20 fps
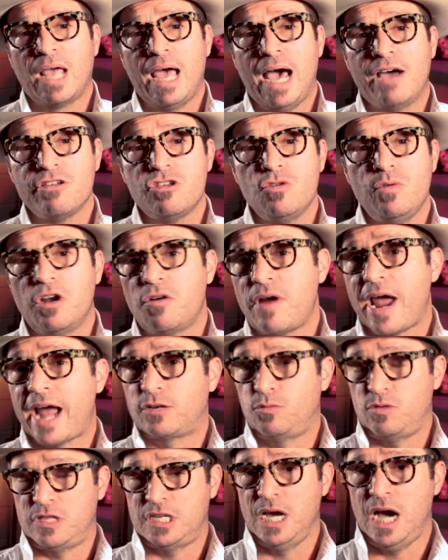How you
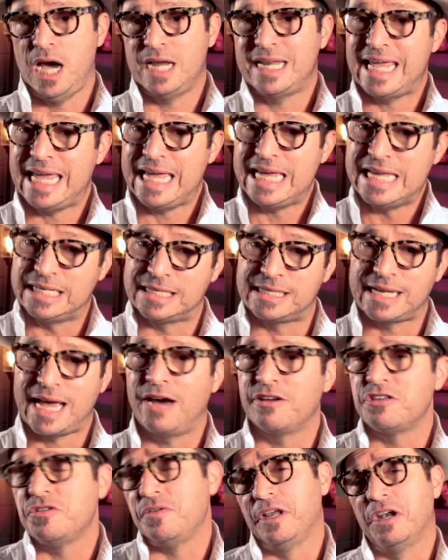interact with God is
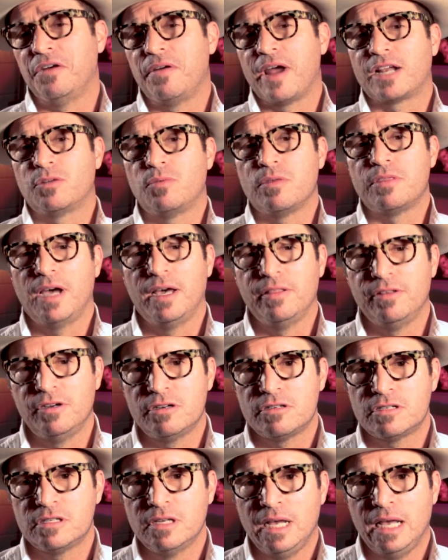how you interact with
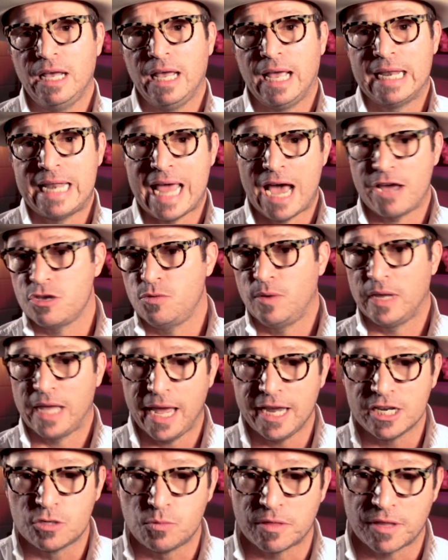others, and how you
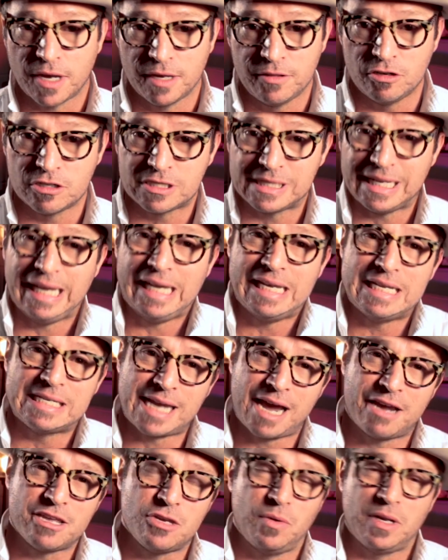engage with others is
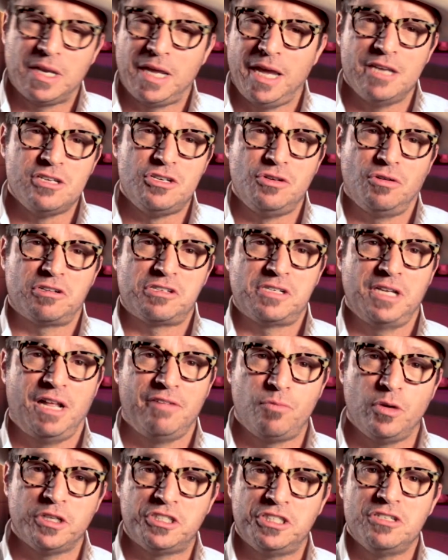how you engage
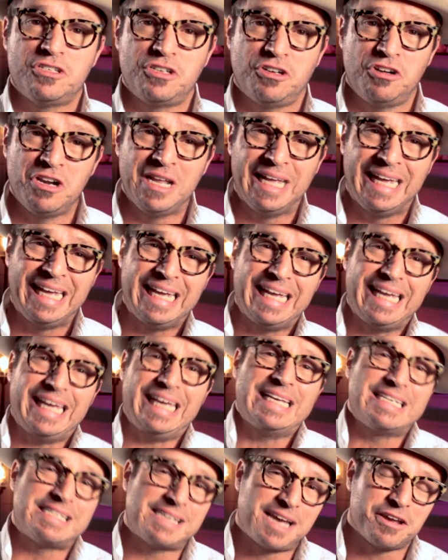yourself, which in turn
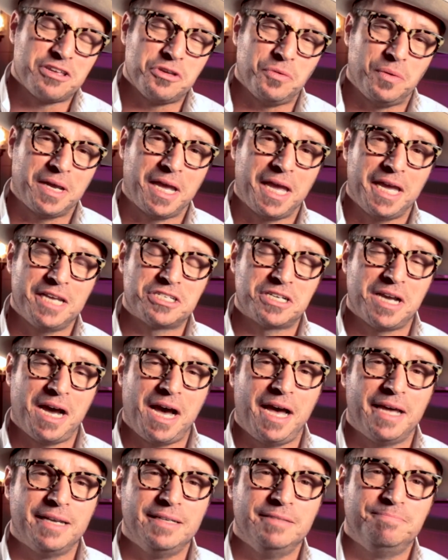is how you engage
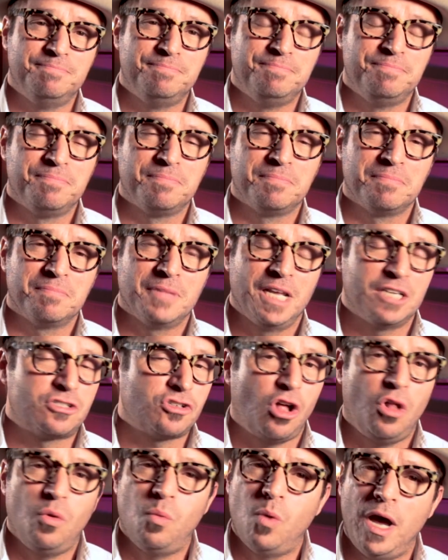God. It's
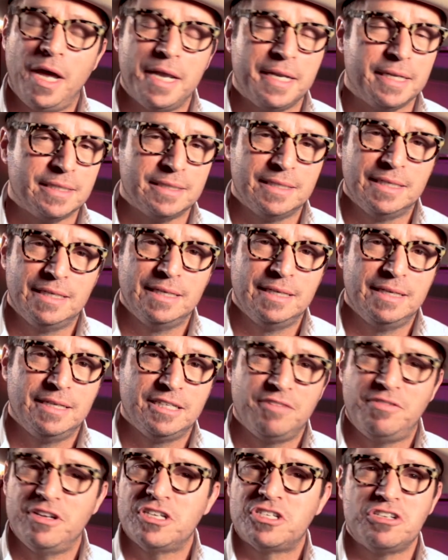all one.
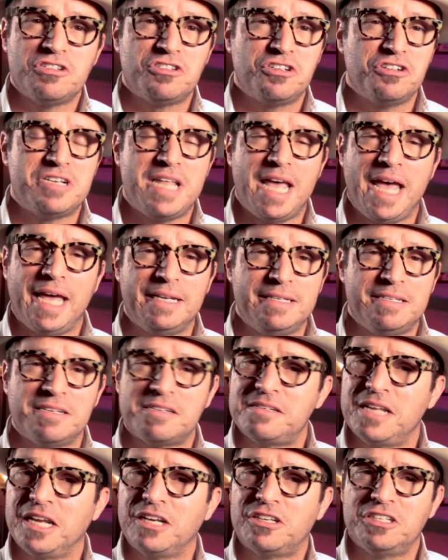Divisions are dead,
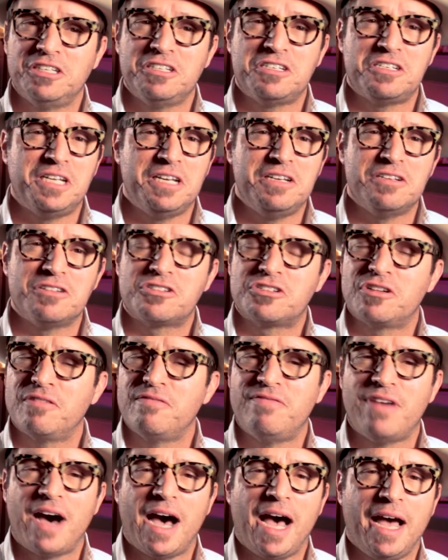distinctions didn't
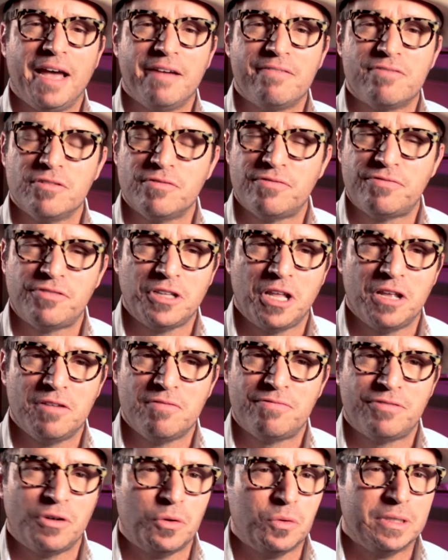survive the full
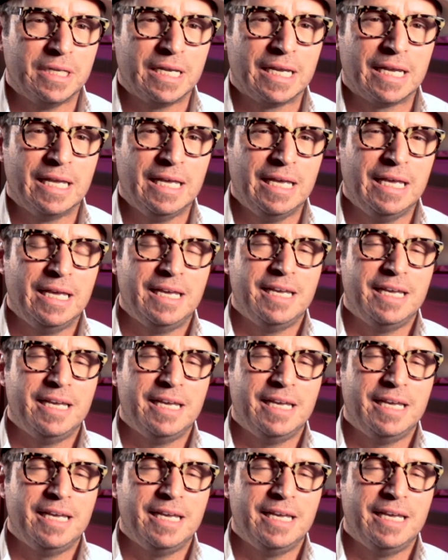unfolding.